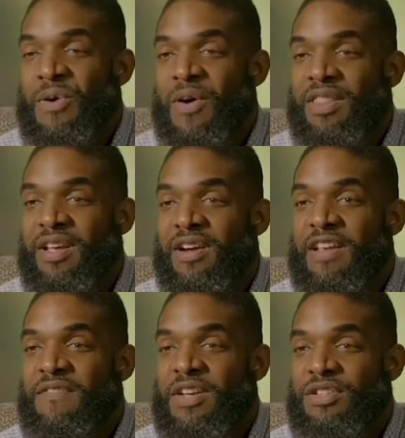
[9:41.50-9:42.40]
on their
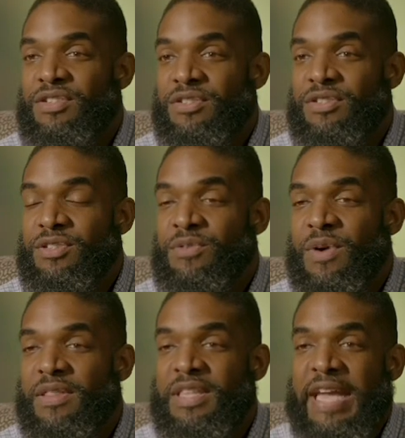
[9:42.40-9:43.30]
adventures
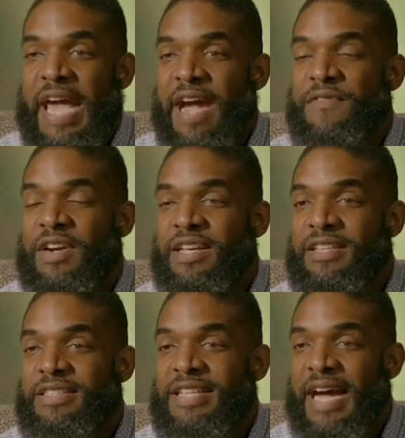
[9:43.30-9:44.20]
throughout the
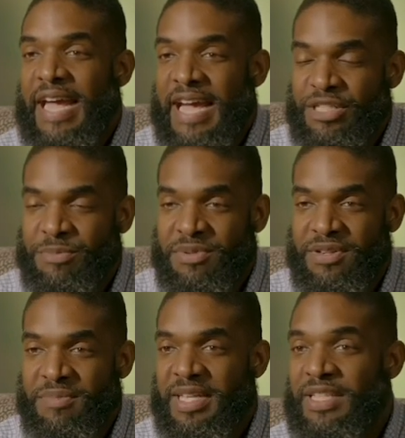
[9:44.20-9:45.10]
African
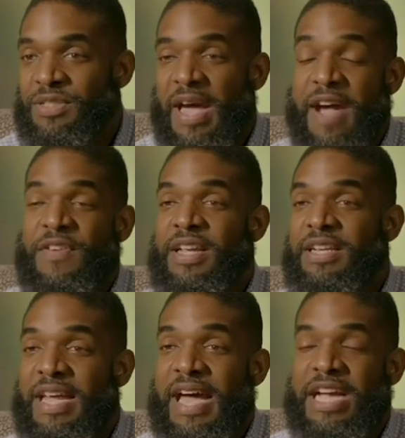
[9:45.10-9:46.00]
diaspora, meaning so African
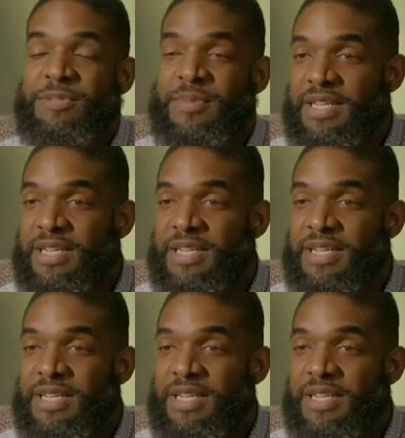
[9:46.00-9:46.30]
diaspora